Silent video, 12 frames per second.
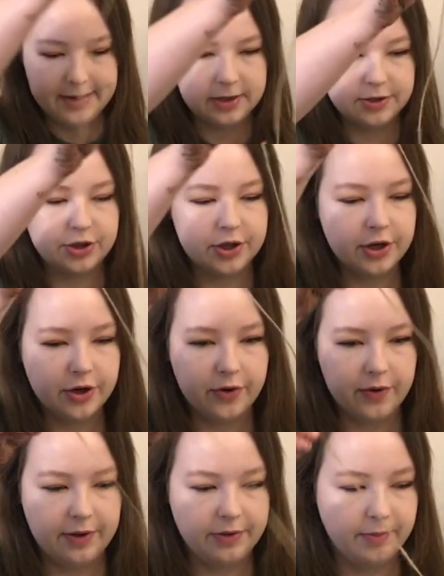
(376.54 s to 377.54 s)
because you're gonna go
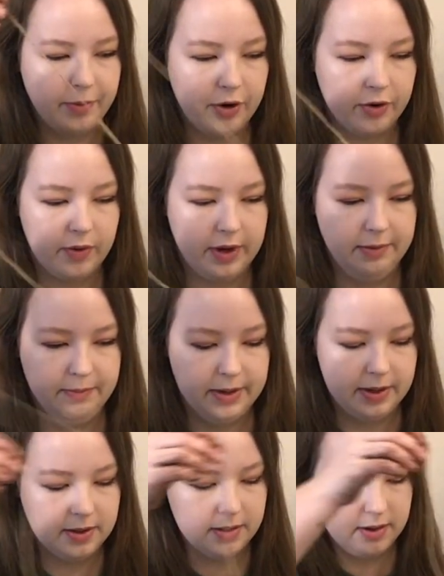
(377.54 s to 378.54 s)
around the ball quite a
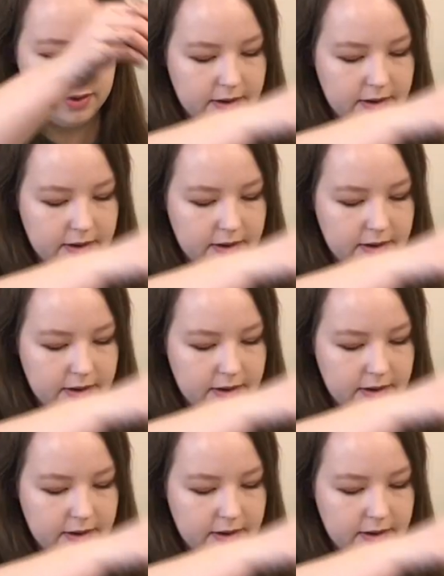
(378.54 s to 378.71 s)
bit,